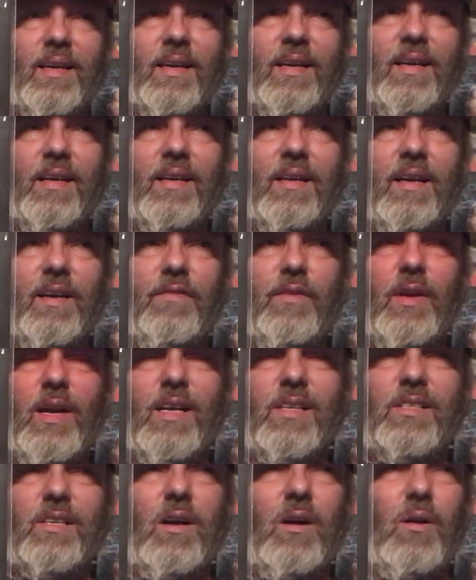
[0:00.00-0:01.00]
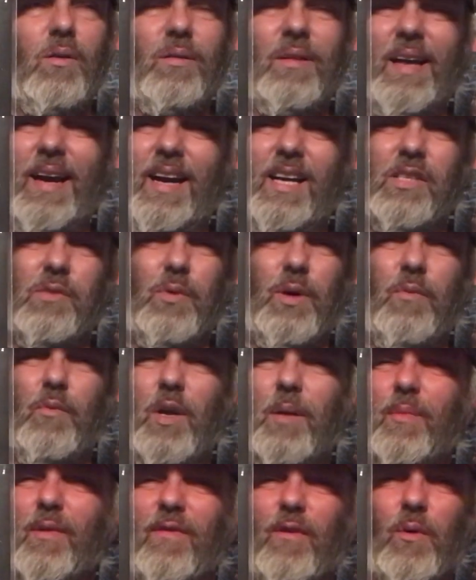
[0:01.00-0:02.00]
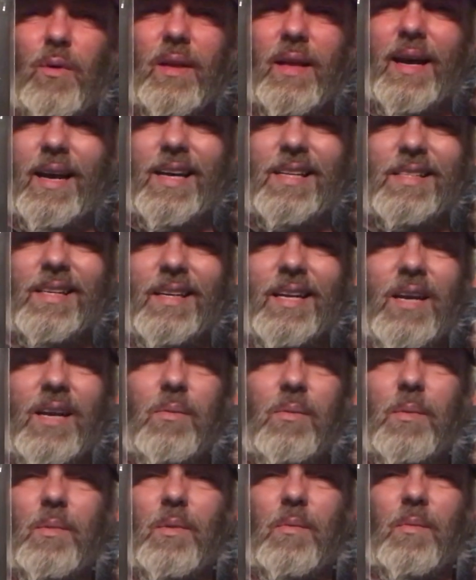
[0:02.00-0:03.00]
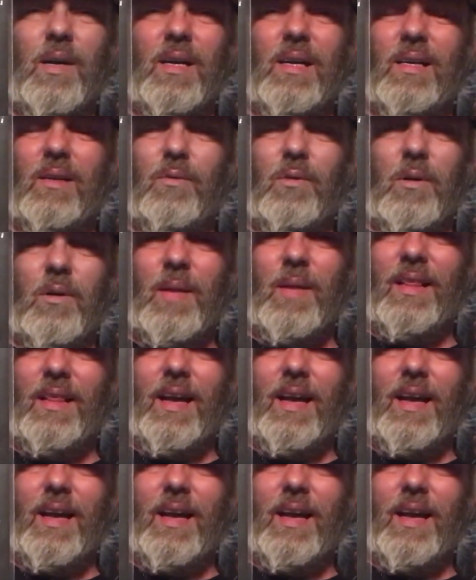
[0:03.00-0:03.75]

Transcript: then, if you guys saw last week, week before last, I can't remember one of my